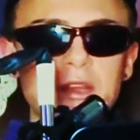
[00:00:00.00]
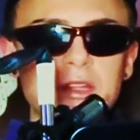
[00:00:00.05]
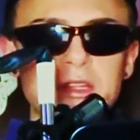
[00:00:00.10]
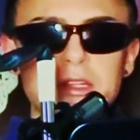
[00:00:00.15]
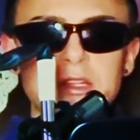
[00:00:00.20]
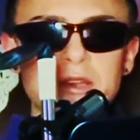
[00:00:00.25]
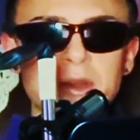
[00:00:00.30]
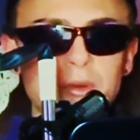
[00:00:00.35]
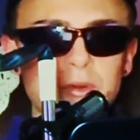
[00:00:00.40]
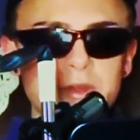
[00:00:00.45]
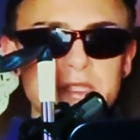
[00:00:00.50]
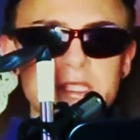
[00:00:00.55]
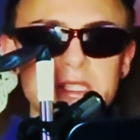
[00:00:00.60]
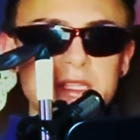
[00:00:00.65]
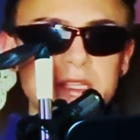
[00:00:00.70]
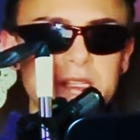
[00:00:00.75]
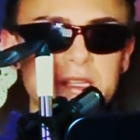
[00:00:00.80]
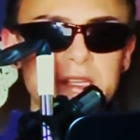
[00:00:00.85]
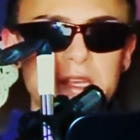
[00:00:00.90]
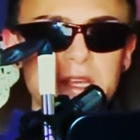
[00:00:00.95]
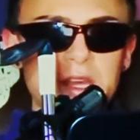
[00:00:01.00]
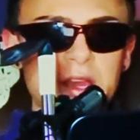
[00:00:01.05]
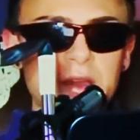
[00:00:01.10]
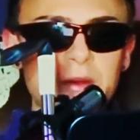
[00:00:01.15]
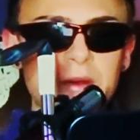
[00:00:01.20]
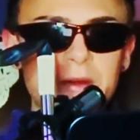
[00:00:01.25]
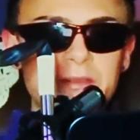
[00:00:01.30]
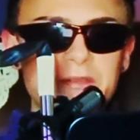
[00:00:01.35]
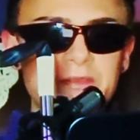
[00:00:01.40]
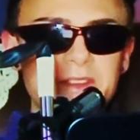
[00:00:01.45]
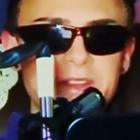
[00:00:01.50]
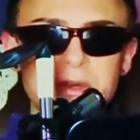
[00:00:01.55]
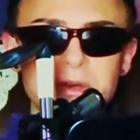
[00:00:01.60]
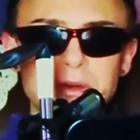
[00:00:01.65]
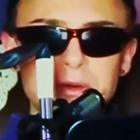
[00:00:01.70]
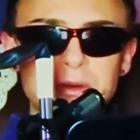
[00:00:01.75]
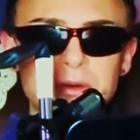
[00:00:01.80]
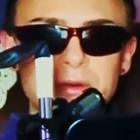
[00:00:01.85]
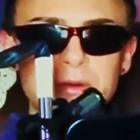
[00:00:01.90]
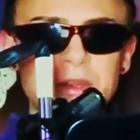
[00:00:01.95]
go into how I
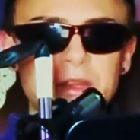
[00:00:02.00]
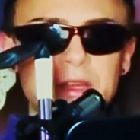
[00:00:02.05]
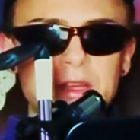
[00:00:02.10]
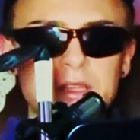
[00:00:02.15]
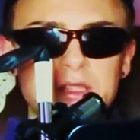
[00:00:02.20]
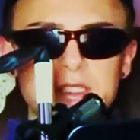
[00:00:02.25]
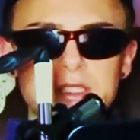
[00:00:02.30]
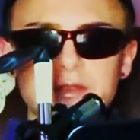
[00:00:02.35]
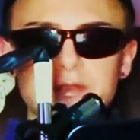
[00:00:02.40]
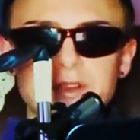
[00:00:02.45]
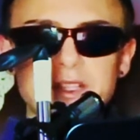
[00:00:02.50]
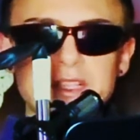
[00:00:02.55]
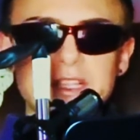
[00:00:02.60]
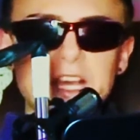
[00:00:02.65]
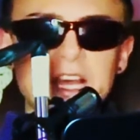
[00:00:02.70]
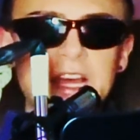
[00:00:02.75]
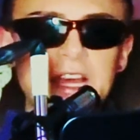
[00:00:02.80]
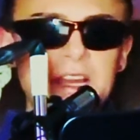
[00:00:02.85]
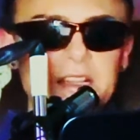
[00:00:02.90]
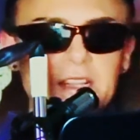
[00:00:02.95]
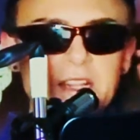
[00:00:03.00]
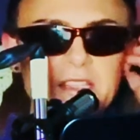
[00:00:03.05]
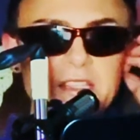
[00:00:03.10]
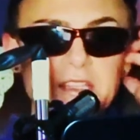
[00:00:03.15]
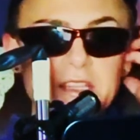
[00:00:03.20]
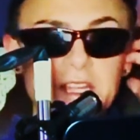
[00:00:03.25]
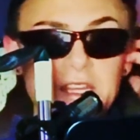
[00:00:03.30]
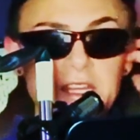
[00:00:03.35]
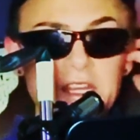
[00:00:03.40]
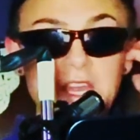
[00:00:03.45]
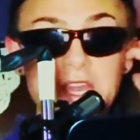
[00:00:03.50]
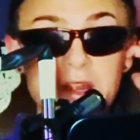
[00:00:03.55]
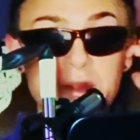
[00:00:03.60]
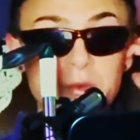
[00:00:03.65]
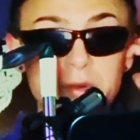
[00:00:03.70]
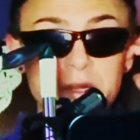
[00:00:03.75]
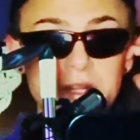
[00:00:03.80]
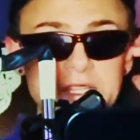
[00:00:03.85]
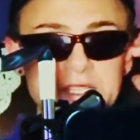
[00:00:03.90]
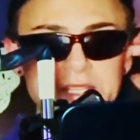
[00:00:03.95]
feel, stuff like that. Not that they care
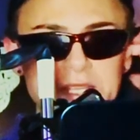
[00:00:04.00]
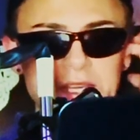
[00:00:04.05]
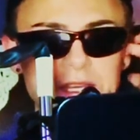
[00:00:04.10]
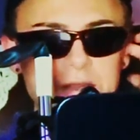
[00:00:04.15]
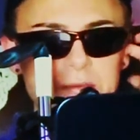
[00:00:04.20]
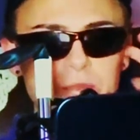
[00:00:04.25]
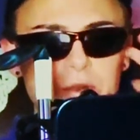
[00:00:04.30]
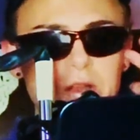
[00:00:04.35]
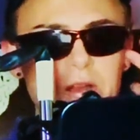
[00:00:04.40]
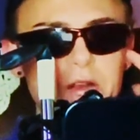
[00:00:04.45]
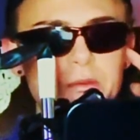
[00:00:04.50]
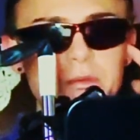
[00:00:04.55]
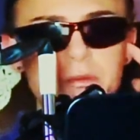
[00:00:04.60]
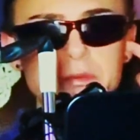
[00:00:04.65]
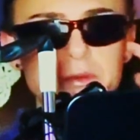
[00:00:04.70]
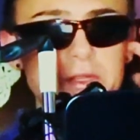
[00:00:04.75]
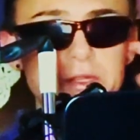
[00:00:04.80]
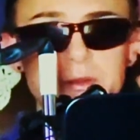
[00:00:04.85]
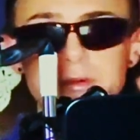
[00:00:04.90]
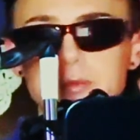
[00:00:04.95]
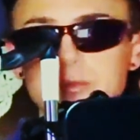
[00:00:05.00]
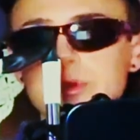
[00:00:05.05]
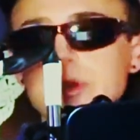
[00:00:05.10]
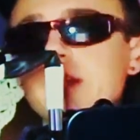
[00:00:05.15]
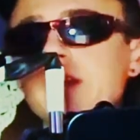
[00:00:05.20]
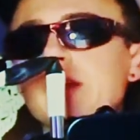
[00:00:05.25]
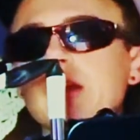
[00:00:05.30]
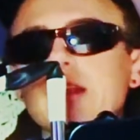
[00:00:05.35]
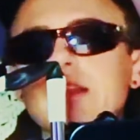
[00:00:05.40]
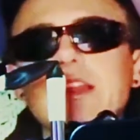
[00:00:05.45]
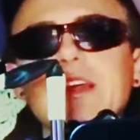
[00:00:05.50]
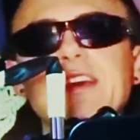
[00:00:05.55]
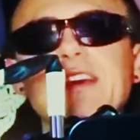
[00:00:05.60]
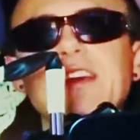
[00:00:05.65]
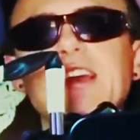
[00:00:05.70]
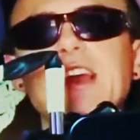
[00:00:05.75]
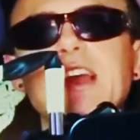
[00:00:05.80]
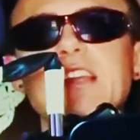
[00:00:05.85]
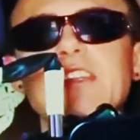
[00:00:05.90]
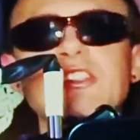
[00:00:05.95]
what I say, probably, but like,
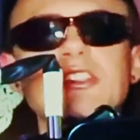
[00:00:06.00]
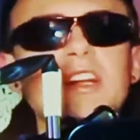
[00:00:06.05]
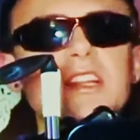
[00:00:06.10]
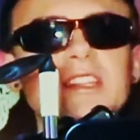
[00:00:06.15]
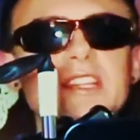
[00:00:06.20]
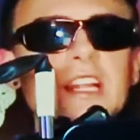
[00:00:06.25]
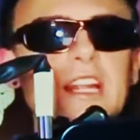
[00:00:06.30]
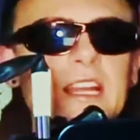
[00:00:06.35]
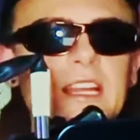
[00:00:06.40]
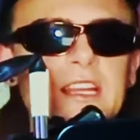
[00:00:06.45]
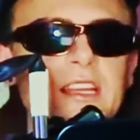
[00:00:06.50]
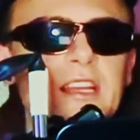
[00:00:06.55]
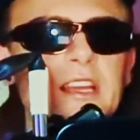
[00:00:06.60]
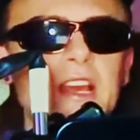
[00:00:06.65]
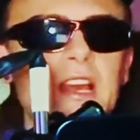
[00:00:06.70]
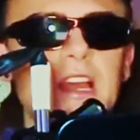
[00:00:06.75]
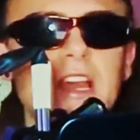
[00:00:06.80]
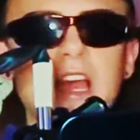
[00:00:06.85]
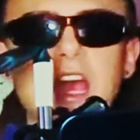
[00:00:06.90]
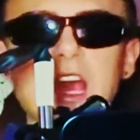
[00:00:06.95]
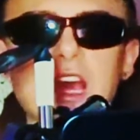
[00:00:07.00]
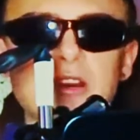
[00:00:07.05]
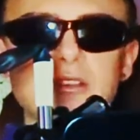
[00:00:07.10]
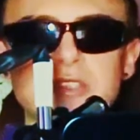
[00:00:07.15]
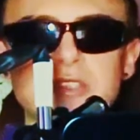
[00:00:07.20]
it's not that I don't